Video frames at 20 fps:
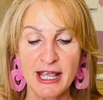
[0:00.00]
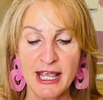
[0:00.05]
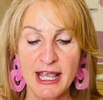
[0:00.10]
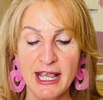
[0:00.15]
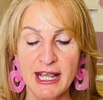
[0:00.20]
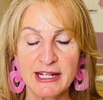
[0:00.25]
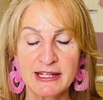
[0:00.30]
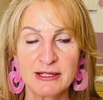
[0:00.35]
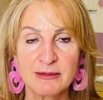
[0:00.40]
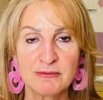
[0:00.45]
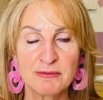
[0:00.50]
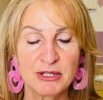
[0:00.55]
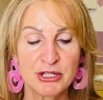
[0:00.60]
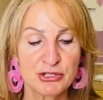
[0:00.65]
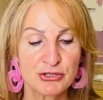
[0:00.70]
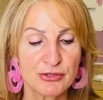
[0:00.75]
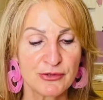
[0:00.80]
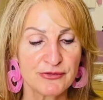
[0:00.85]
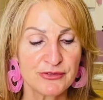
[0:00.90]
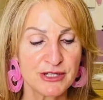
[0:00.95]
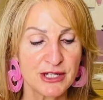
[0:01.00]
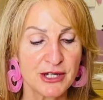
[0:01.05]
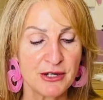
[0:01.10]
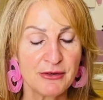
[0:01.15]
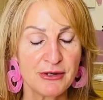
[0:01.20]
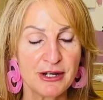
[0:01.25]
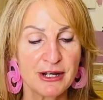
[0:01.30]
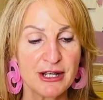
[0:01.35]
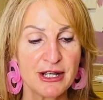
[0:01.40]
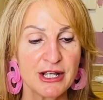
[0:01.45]
and the midriff
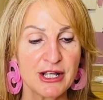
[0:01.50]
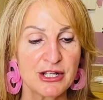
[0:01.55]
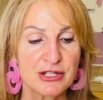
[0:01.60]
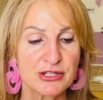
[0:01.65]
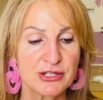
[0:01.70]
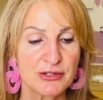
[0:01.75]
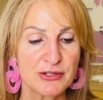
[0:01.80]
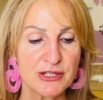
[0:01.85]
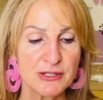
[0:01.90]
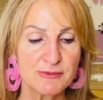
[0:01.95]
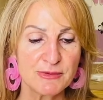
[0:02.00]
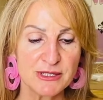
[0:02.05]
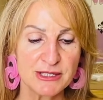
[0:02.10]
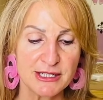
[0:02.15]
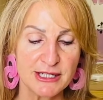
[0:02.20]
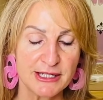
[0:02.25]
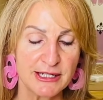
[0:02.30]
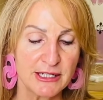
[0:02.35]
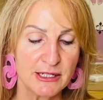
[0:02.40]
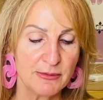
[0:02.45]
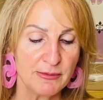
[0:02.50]
area. So this particular